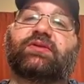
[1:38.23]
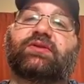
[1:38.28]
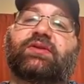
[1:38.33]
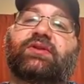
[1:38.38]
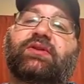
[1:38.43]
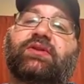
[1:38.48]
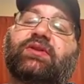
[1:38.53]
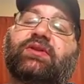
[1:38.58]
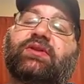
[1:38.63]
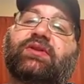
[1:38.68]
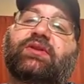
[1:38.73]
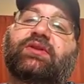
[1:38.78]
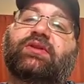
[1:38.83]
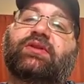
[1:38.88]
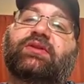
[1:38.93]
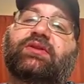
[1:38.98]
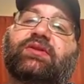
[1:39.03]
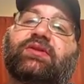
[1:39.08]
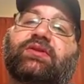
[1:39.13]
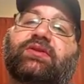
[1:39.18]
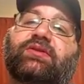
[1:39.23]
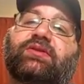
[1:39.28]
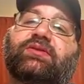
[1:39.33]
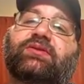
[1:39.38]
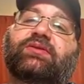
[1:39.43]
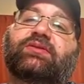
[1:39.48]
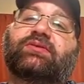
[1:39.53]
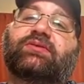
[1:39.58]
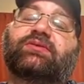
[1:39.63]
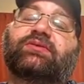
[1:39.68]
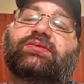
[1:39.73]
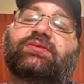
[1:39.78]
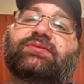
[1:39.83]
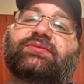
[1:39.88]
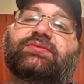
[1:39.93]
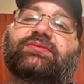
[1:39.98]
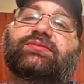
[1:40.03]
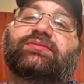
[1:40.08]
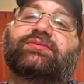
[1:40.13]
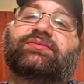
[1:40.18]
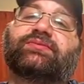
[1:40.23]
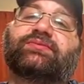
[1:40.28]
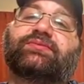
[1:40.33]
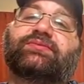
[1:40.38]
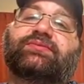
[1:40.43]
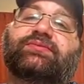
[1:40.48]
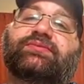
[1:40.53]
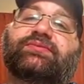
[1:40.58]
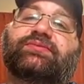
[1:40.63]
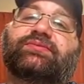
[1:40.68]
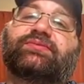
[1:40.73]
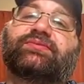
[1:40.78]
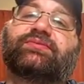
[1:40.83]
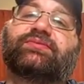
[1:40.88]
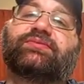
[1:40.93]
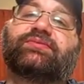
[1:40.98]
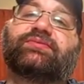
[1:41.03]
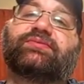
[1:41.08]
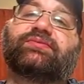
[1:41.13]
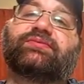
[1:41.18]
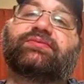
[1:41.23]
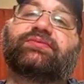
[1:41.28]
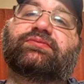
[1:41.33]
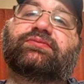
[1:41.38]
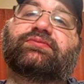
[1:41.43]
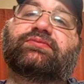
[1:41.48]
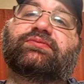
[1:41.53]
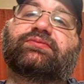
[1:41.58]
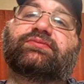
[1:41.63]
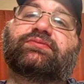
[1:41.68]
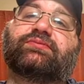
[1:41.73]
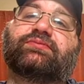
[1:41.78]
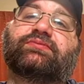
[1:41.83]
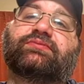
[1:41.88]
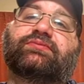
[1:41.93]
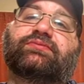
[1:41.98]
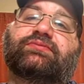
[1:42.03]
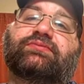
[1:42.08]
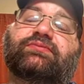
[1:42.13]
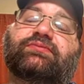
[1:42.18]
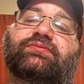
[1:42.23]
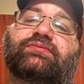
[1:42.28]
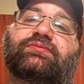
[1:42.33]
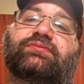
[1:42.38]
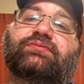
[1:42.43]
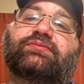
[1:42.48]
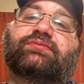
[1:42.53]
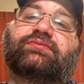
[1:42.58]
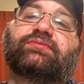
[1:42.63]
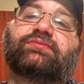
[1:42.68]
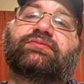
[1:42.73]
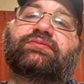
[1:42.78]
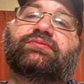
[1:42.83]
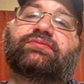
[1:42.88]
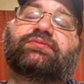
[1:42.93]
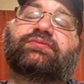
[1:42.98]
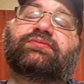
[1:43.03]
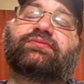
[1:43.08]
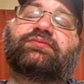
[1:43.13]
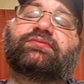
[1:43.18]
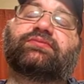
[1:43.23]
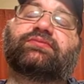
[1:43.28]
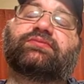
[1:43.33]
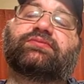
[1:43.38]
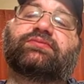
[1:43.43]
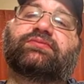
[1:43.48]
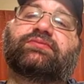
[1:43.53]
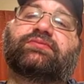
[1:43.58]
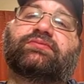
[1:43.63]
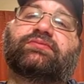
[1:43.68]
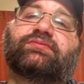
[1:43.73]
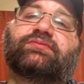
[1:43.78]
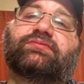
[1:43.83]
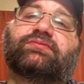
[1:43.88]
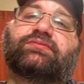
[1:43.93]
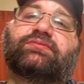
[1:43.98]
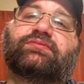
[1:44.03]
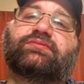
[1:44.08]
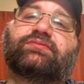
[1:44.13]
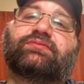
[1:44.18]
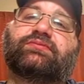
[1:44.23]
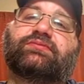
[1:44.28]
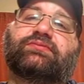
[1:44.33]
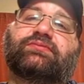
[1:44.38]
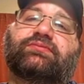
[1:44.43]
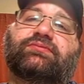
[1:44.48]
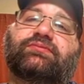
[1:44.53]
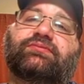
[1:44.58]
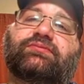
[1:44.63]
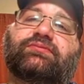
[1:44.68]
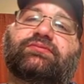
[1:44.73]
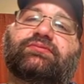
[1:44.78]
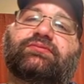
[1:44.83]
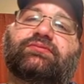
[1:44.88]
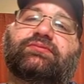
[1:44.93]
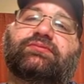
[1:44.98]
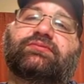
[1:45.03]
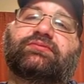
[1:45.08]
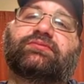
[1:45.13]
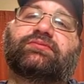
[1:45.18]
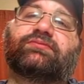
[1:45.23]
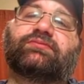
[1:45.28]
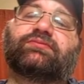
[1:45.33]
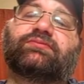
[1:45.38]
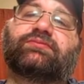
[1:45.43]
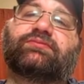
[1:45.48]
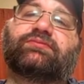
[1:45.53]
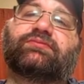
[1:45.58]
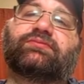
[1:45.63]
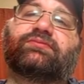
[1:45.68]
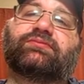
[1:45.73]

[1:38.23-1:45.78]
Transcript: This person isn't speaking.